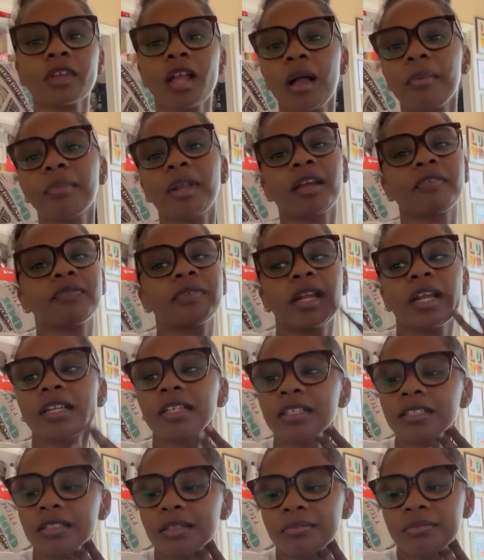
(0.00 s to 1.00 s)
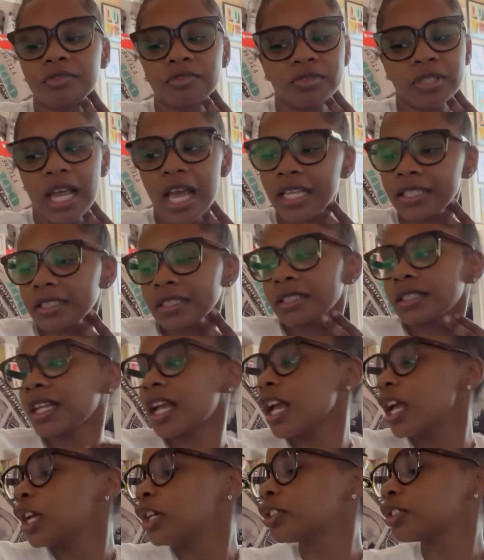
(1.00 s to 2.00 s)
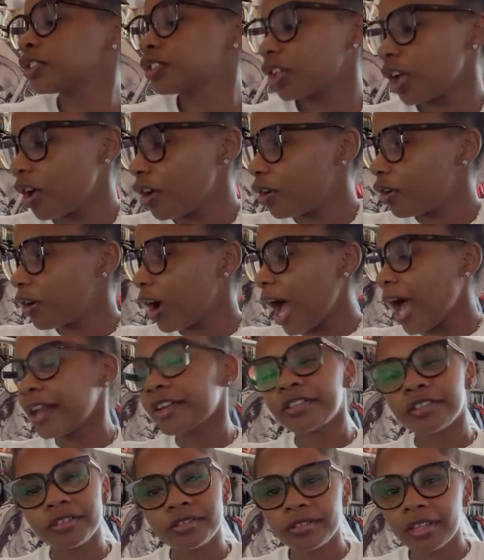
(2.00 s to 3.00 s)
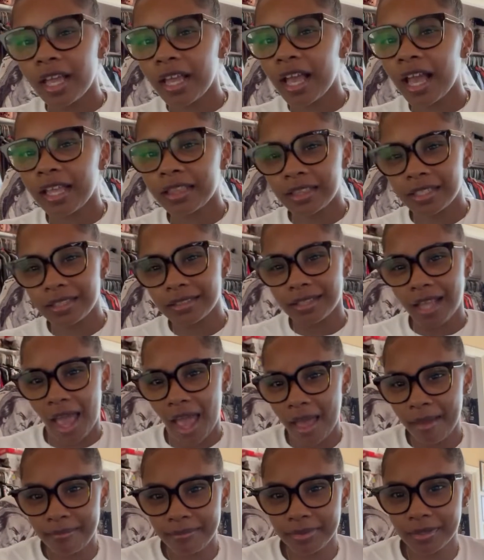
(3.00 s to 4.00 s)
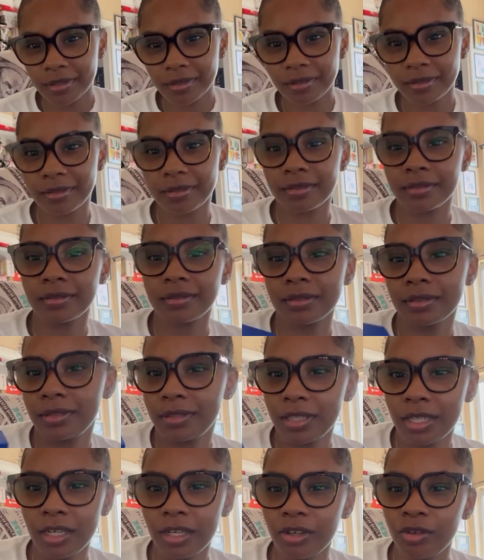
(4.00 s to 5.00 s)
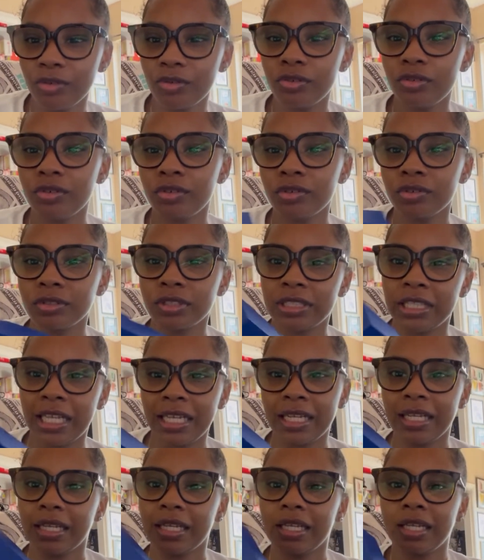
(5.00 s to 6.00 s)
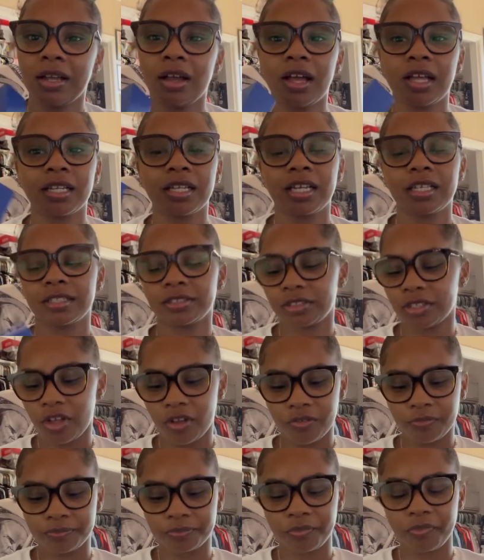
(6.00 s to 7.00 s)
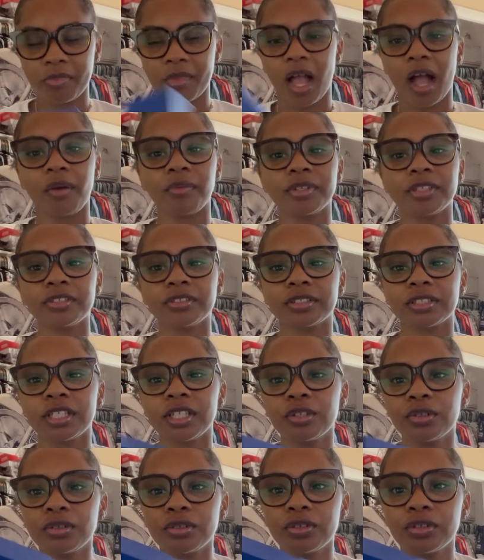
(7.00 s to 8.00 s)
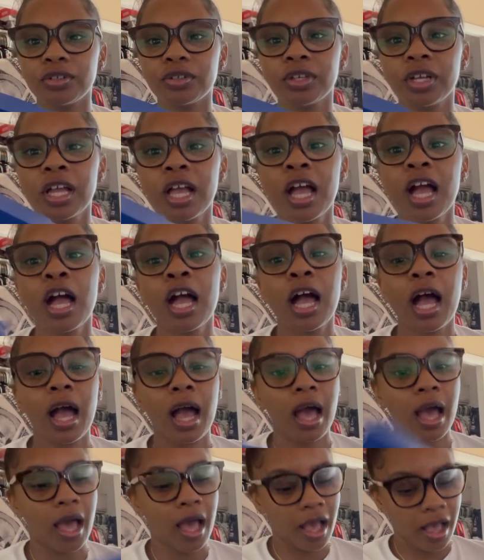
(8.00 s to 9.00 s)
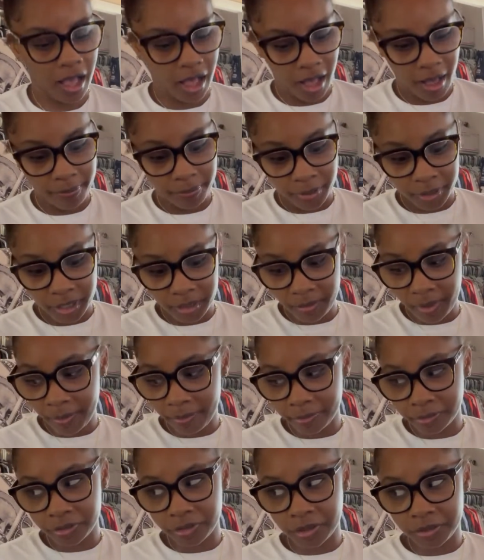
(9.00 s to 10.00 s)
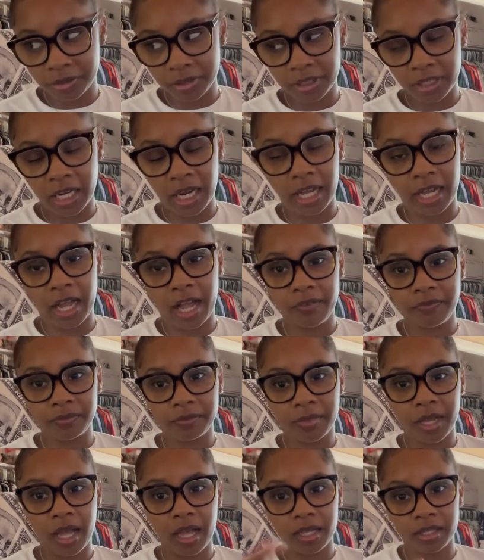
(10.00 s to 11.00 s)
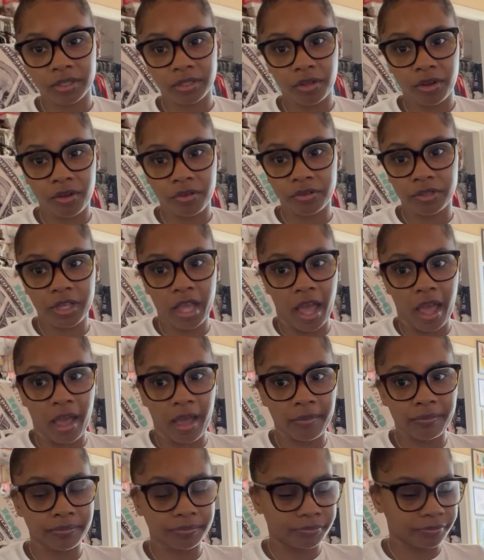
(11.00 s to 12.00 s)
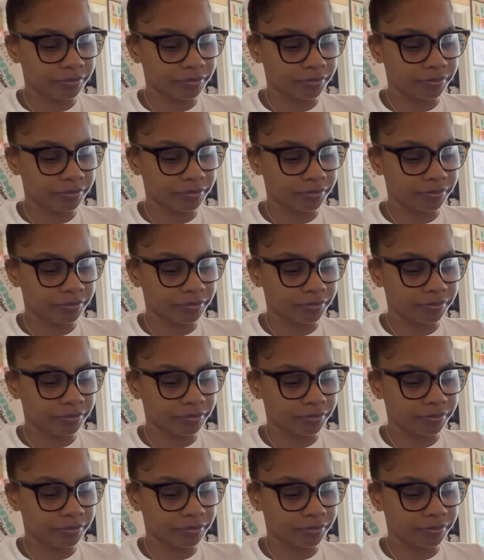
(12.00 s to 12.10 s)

I'm like, I need some new glasses. So I knew they had these apps, Zeelool, Zenni, all that. So I went on Zeelool. I put in my prescription that I got from Kaiser on the app